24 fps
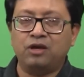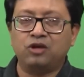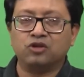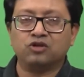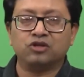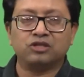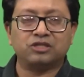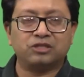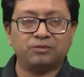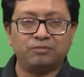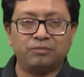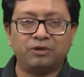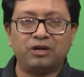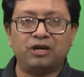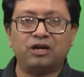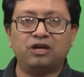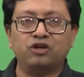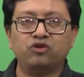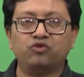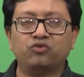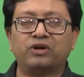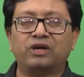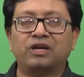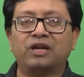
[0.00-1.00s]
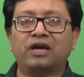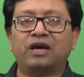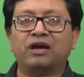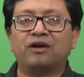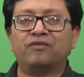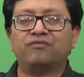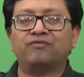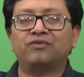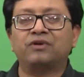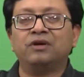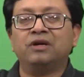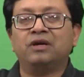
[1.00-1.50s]
So, similarly, you can
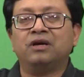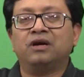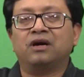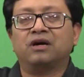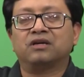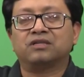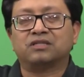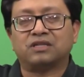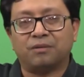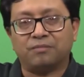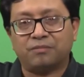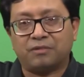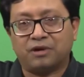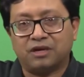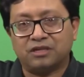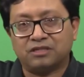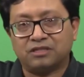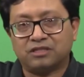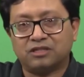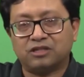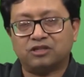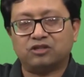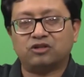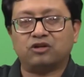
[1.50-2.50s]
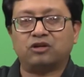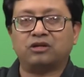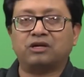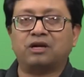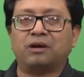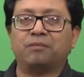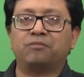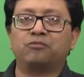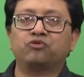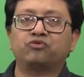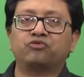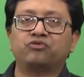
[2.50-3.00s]
have some constant on
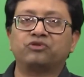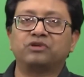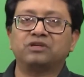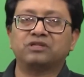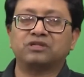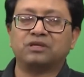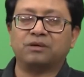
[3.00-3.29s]
W three,